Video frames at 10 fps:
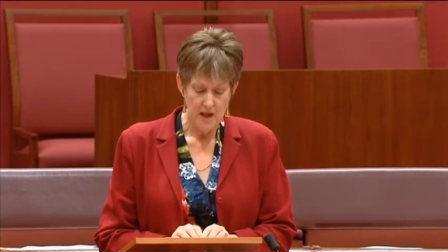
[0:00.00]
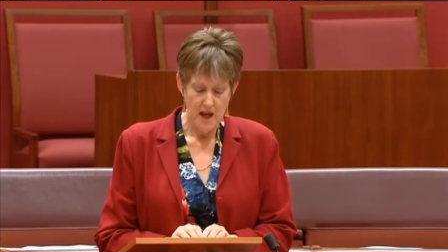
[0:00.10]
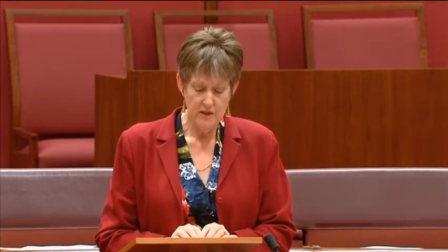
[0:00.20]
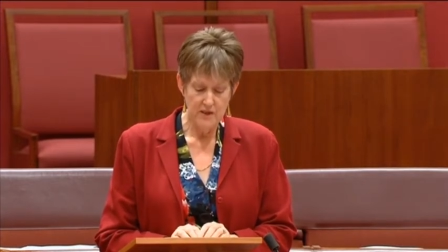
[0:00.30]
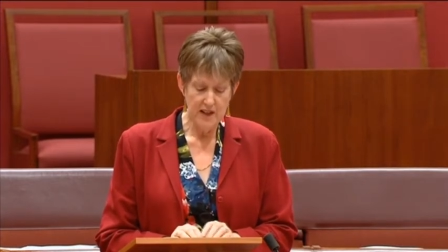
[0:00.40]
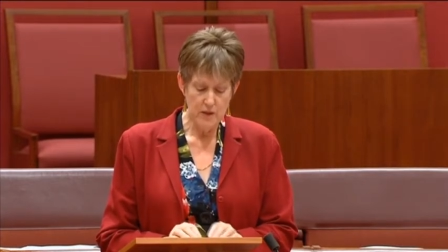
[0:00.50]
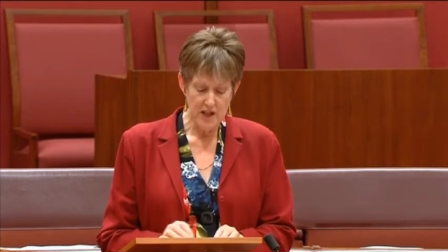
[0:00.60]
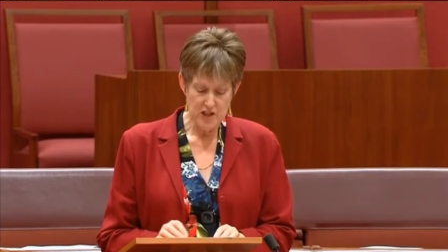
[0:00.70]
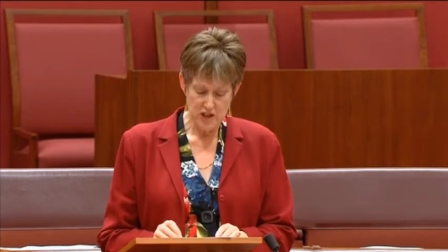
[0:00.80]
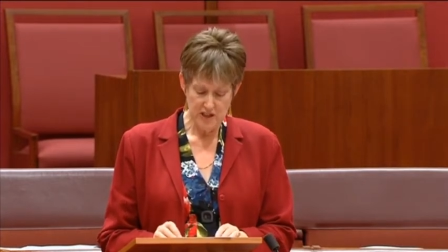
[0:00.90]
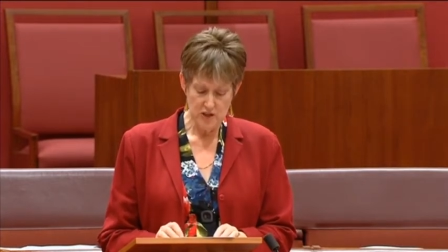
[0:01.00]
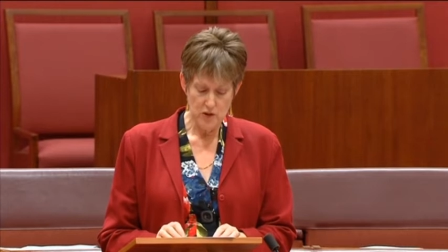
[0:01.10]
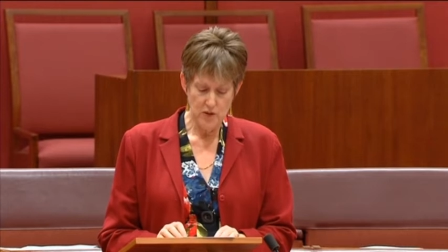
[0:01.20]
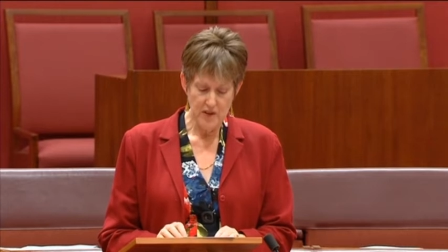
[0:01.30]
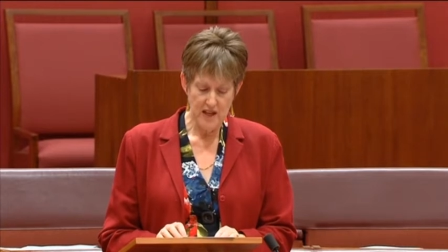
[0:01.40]
an evaluation in
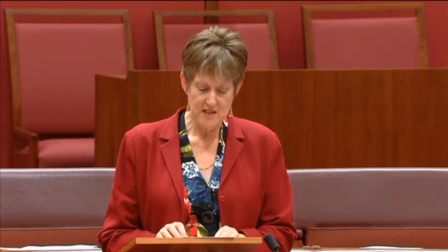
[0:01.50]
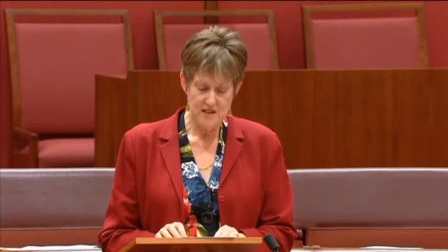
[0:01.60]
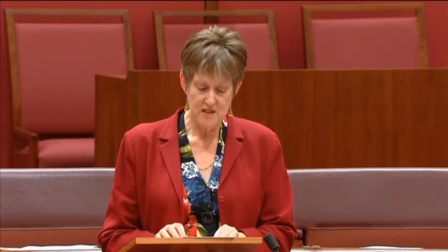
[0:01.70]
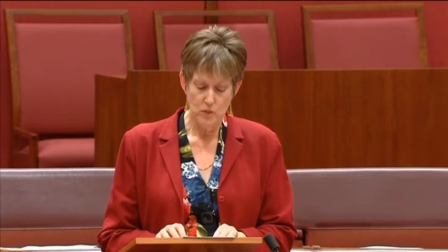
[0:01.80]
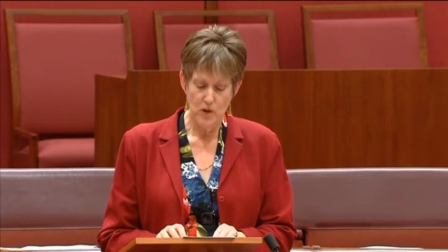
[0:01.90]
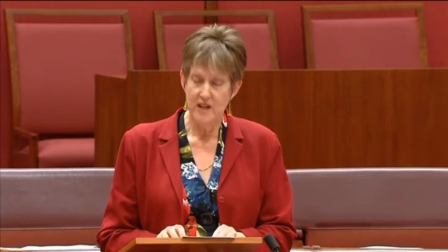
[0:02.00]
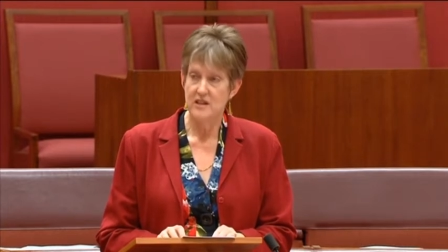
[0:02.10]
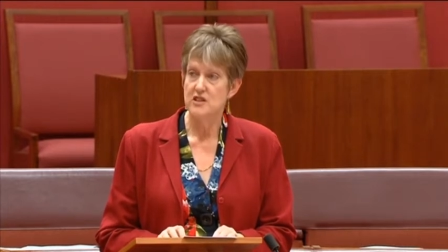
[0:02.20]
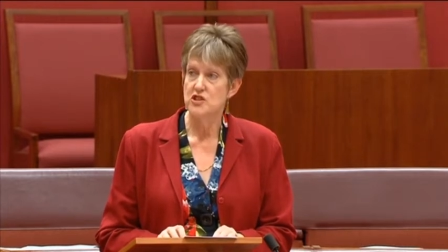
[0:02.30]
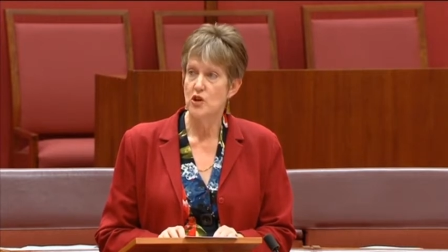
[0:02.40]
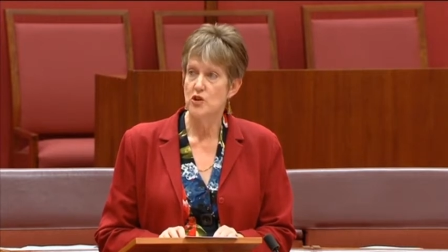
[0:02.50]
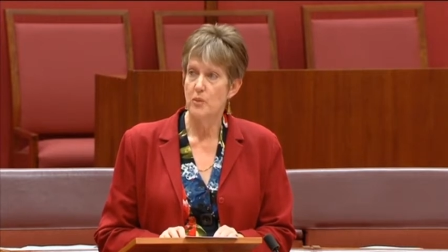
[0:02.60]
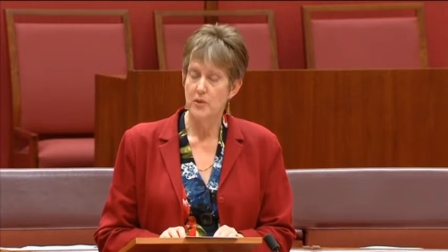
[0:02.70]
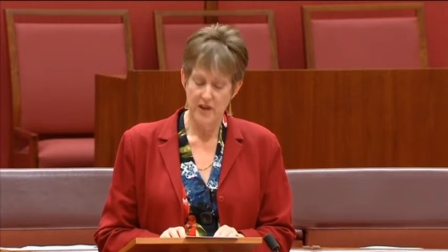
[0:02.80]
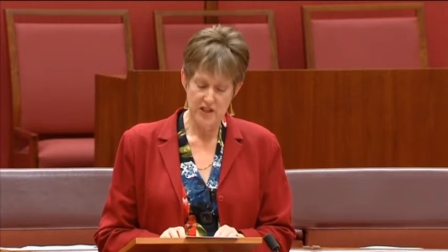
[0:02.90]
2001 showed
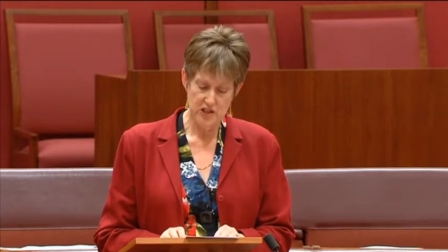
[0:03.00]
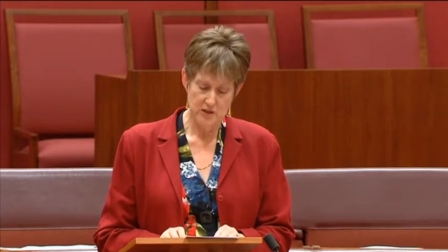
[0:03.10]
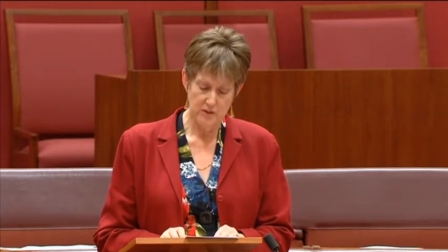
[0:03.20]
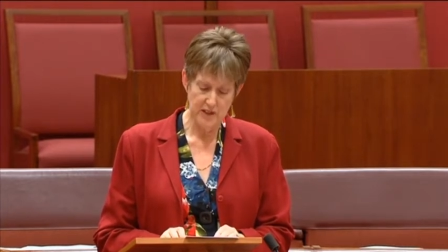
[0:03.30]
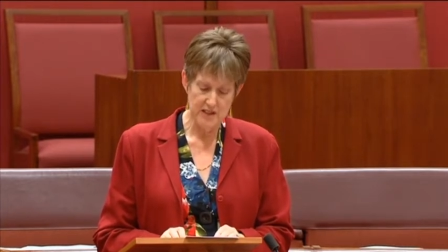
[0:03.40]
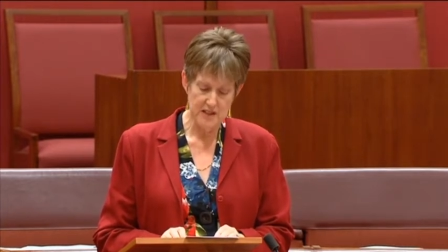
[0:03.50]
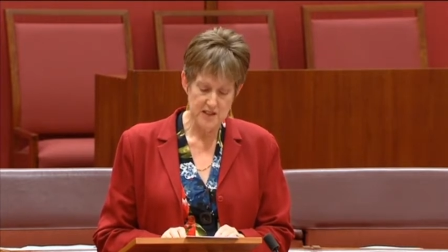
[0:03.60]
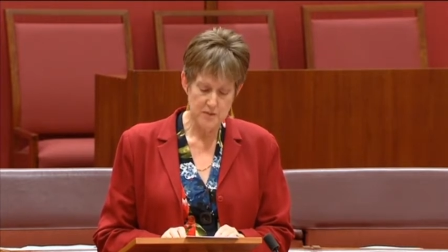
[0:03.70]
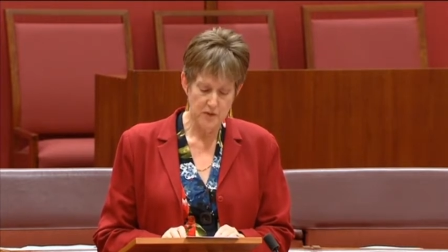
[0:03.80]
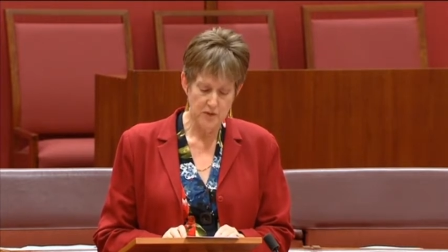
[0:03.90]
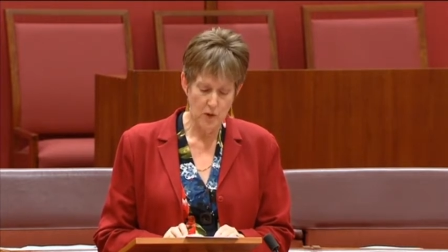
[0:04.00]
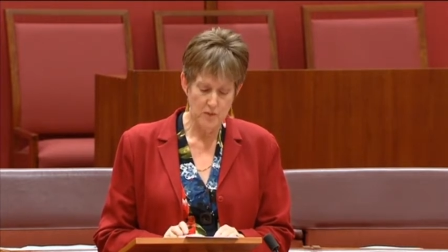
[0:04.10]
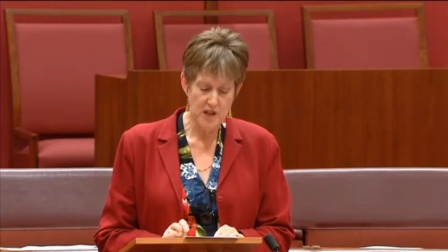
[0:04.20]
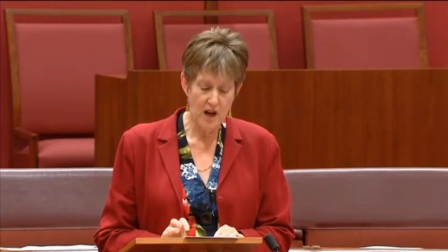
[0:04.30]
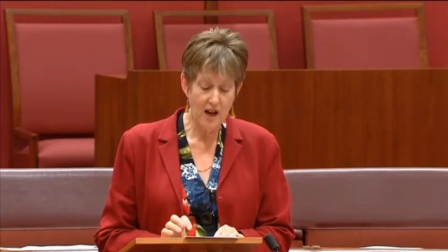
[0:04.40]
Operation Flinders
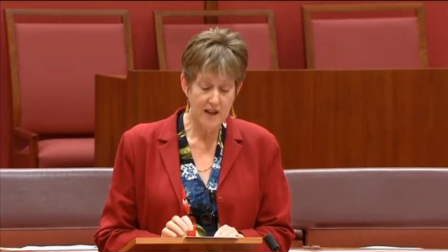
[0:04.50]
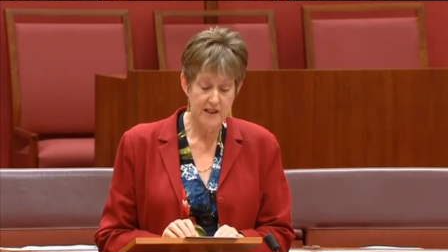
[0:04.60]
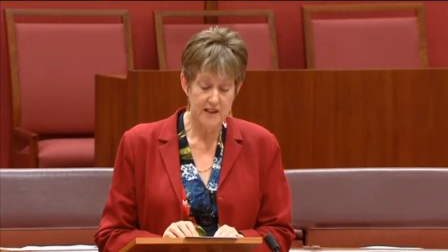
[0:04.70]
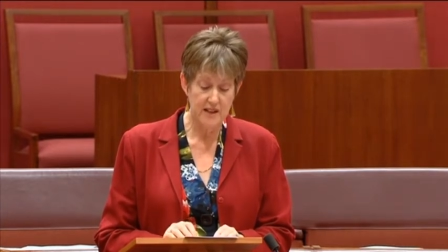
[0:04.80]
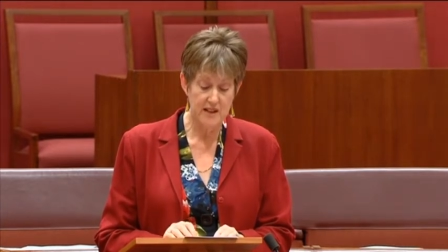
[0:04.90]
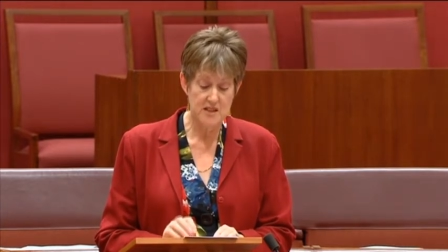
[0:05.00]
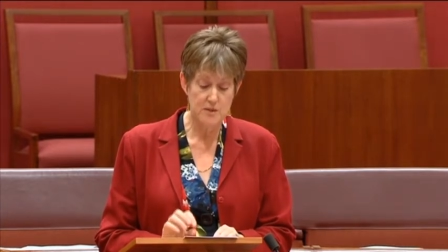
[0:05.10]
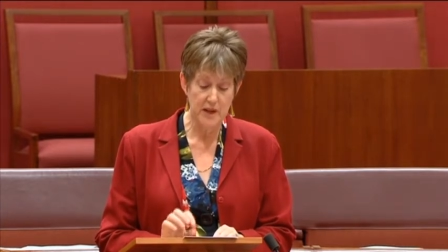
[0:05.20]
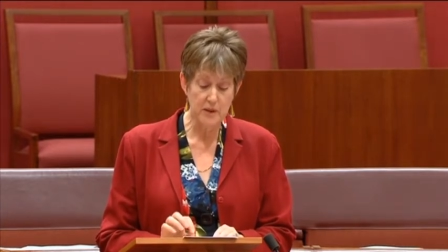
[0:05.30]
performed highly against